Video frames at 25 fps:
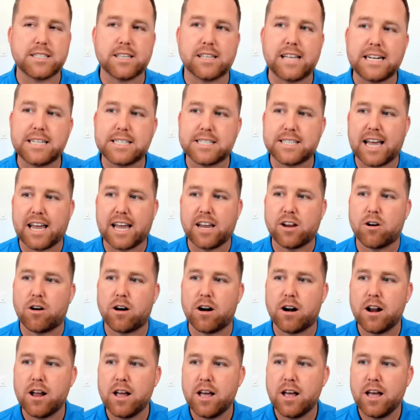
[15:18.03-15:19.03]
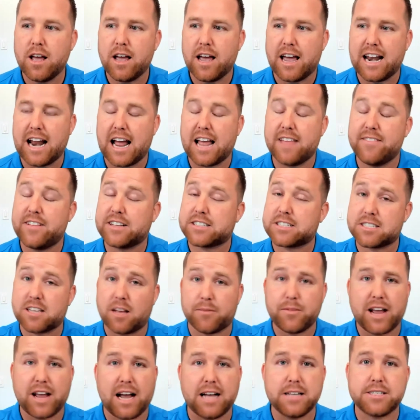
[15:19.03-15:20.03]
Let's say and this is
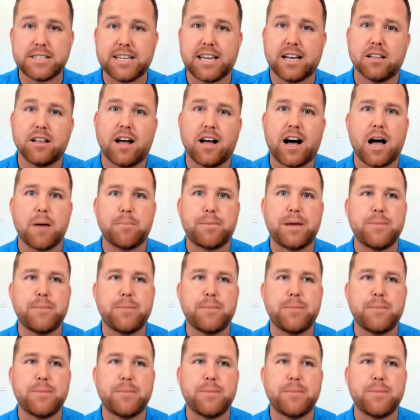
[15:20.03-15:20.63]
something I see a lot.